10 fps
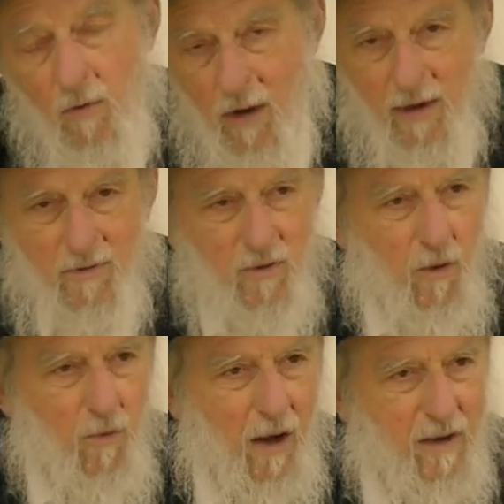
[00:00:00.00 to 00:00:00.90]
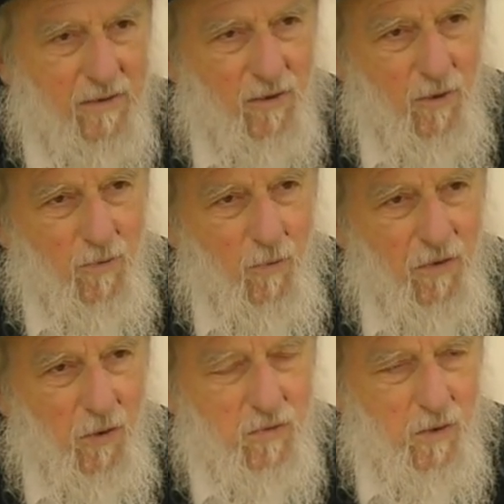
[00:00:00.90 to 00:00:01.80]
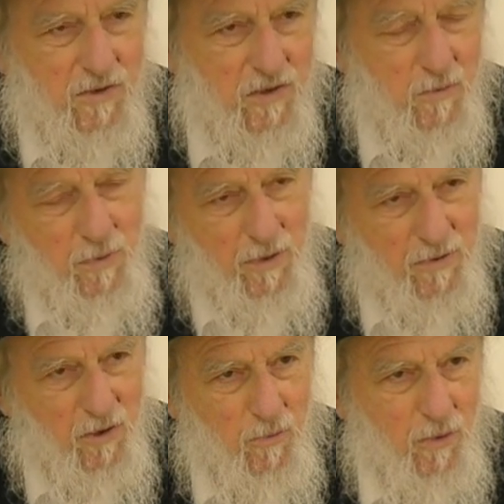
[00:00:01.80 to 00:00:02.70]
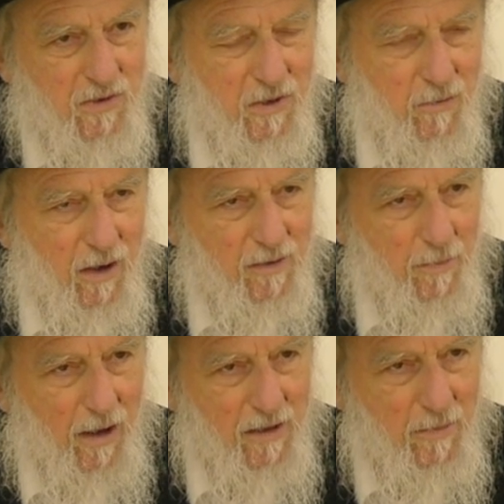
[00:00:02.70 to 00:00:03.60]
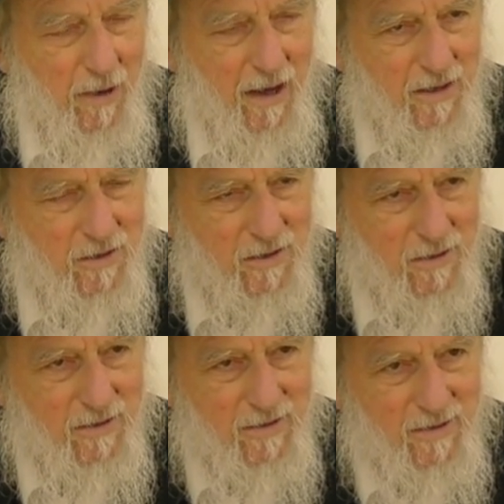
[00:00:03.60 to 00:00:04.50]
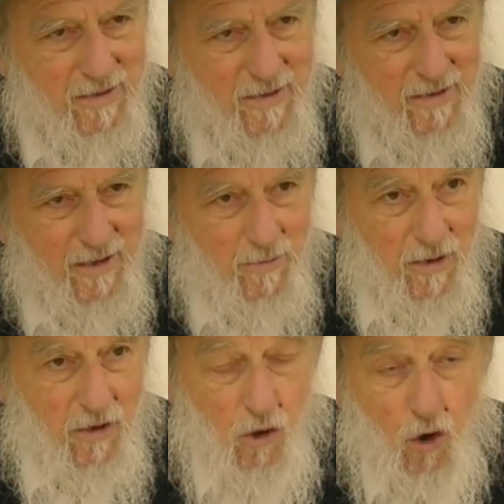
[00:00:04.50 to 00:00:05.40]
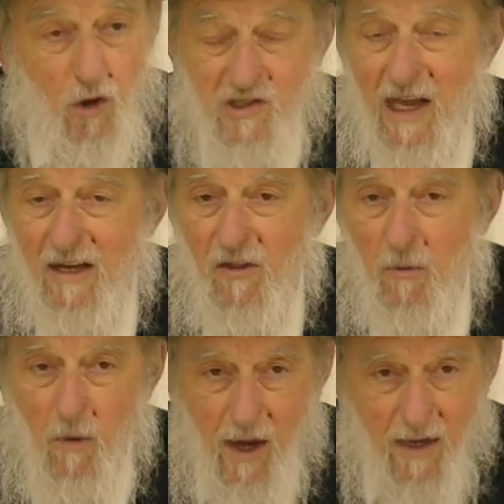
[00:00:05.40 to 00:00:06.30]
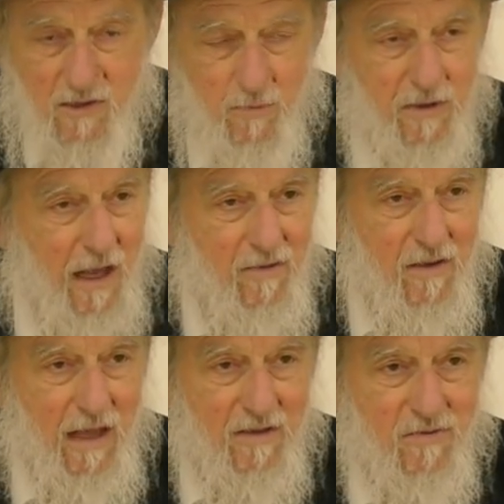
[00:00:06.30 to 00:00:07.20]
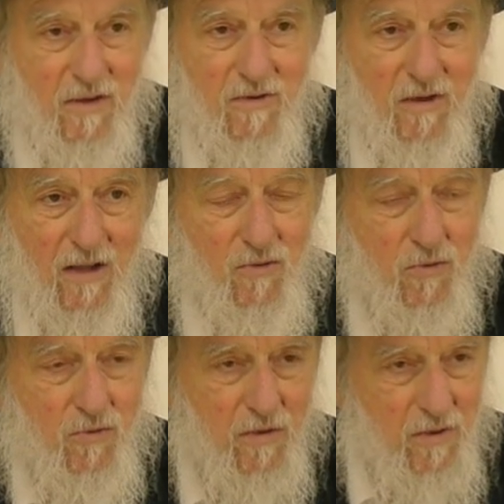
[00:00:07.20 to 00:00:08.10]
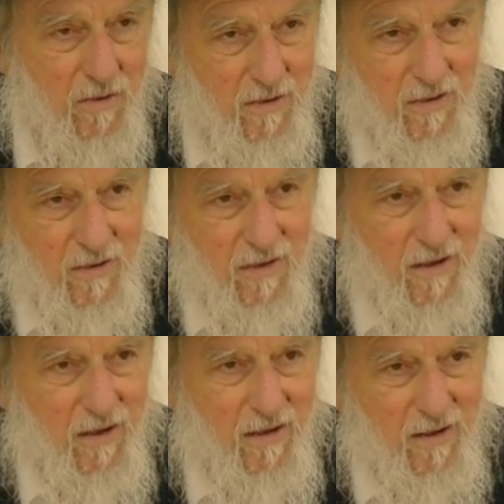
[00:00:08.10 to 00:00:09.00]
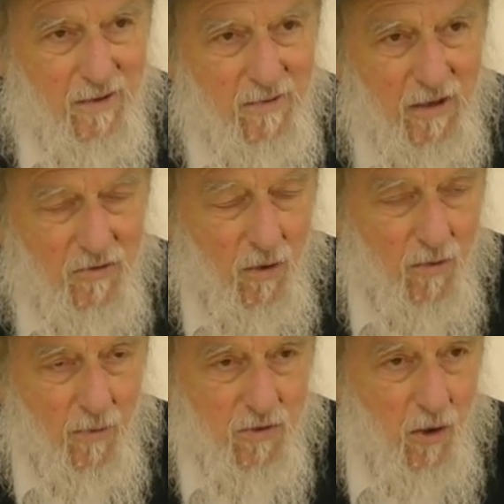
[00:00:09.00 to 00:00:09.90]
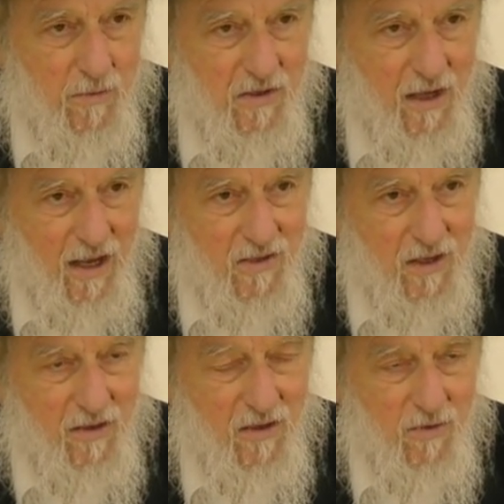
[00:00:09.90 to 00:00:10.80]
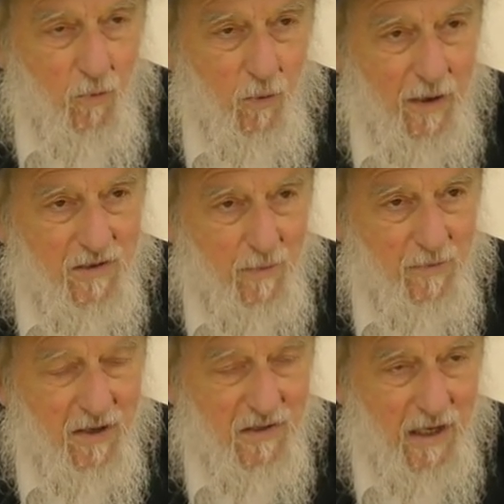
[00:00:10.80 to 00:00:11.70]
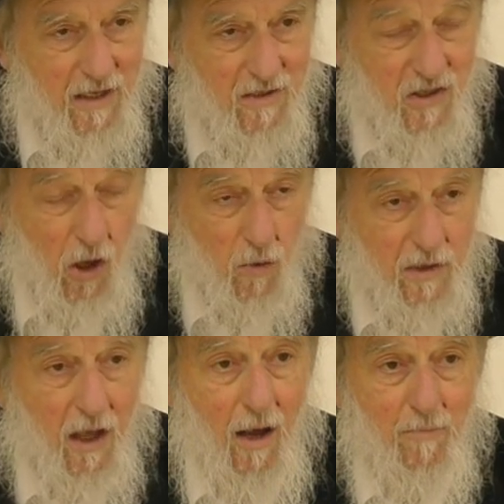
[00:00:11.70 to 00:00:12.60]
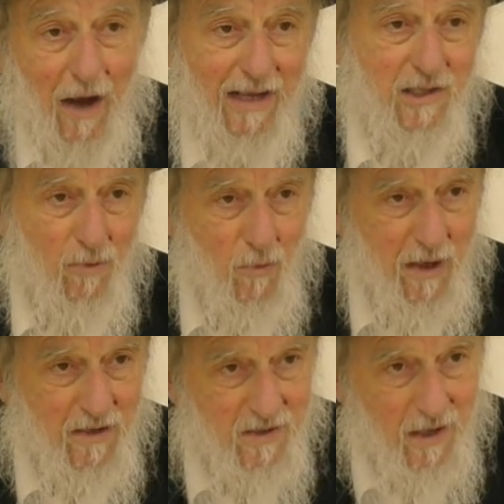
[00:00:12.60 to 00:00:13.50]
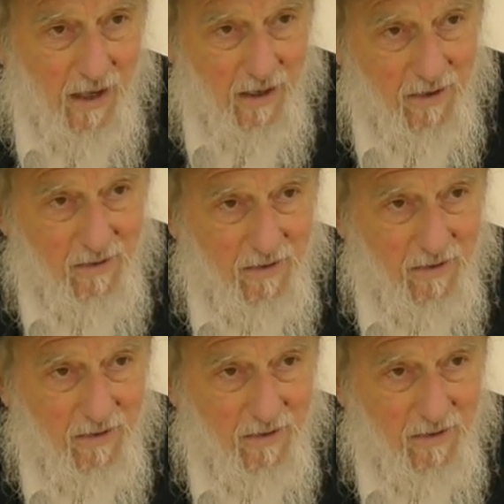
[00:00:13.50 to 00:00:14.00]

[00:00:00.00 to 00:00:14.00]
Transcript: I don't know why the, those words are superior to the words that are on the, on the page. I mean, you could say it other ways, but that, that's not usually, uh, that's almost always the case that the way something is said isn't the only possible way to say it.